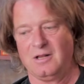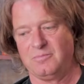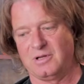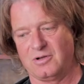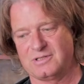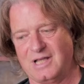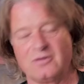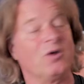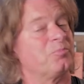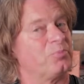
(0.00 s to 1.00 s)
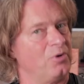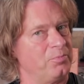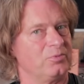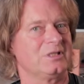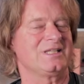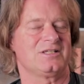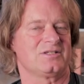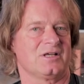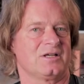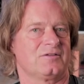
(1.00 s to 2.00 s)
because they are not properly
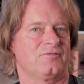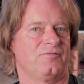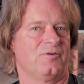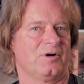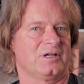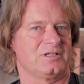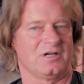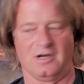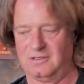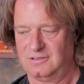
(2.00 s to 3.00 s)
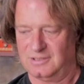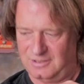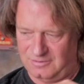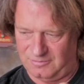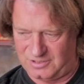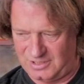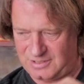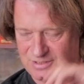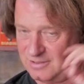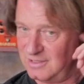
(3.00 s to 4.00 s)
designed for guitar, which
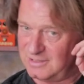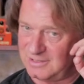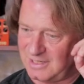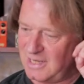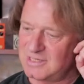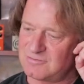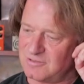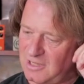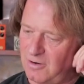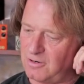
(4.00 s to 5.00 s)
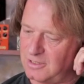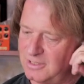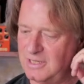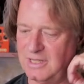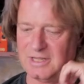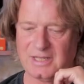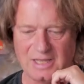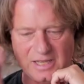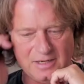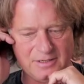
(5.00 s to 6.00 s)
is the case with our
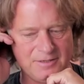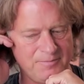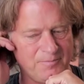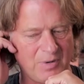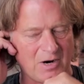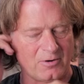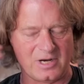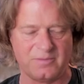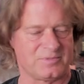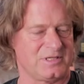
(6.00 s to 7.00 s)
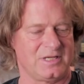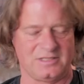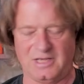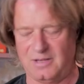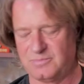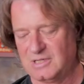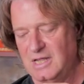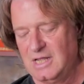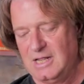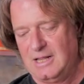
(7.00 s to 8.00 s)
power amps here and the amps.
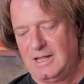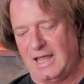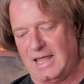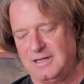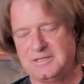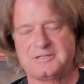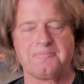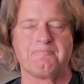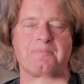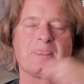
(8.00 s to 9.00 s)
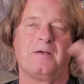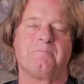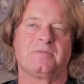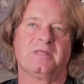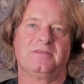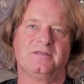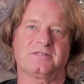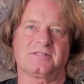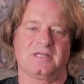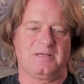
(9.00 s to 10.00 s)
And
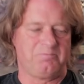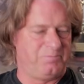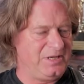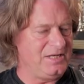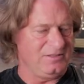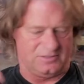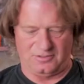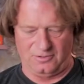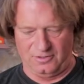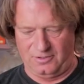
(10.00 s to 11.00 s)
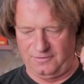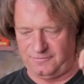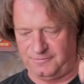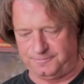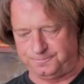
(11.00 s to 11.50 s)
this impedance curve